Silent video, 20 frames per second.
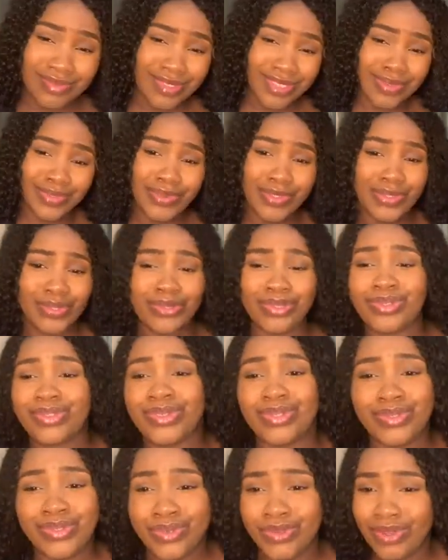Let me ghost
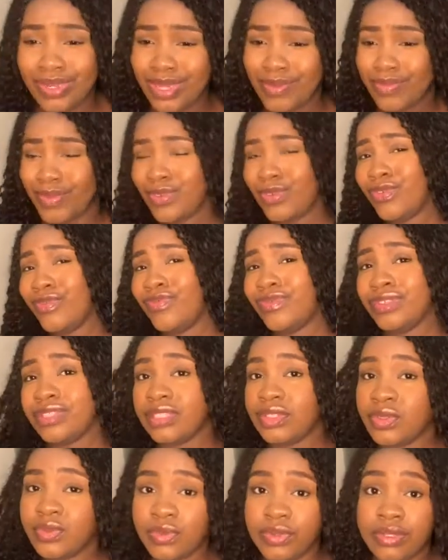this one. Let me go for
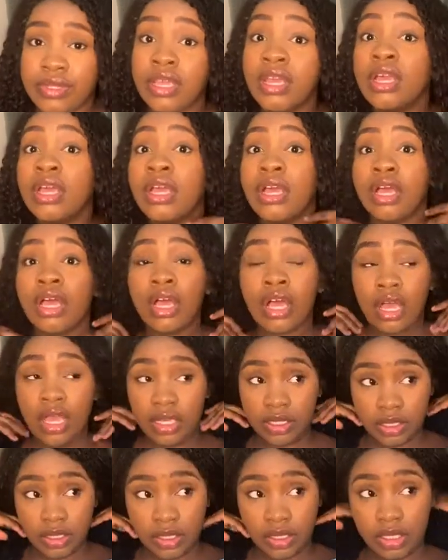this one. I
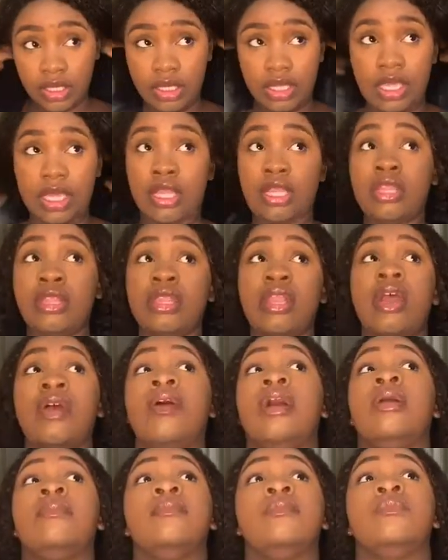was saying that now
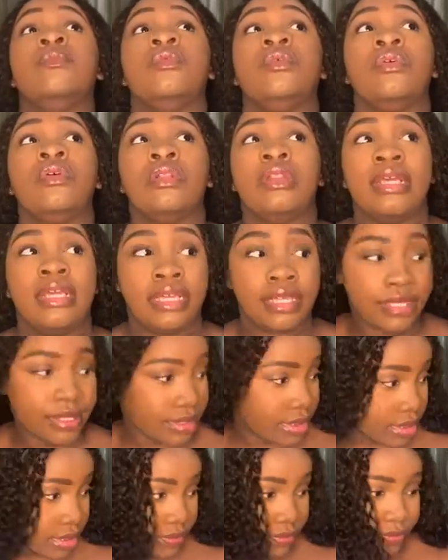I'm more like
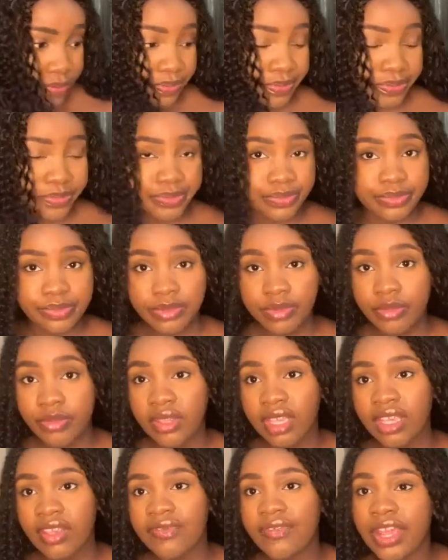
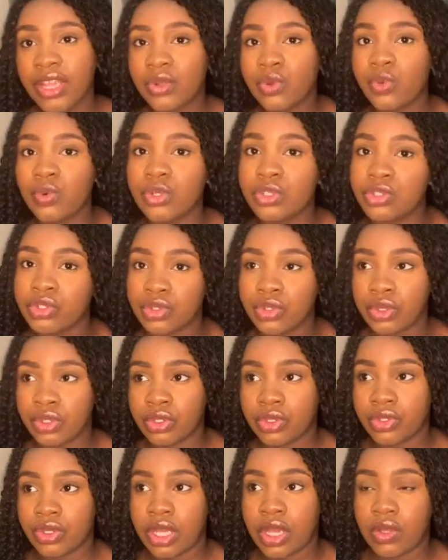if I don't want to talk
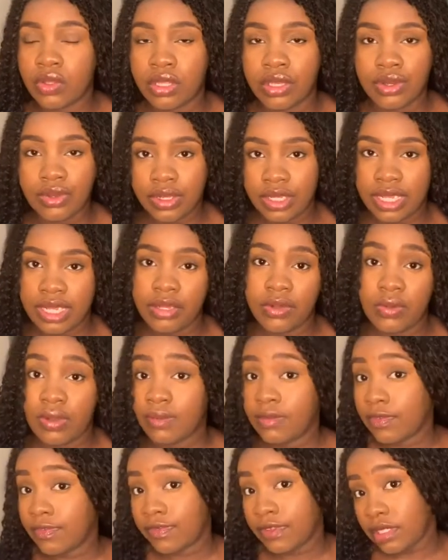to you, I'll tell you like, oh, I'm
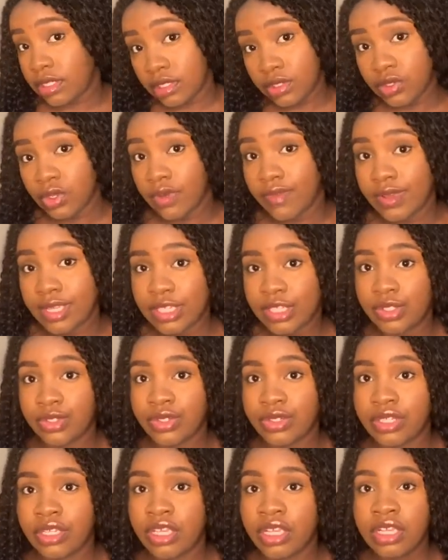not feeling this
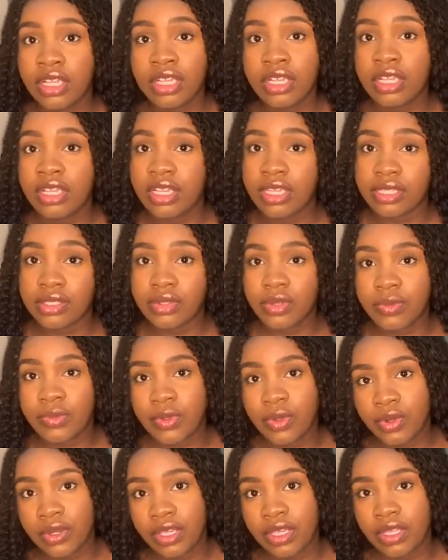conversation. Let's stop
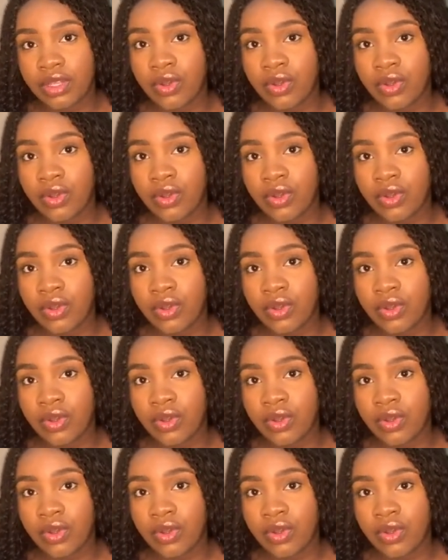talking.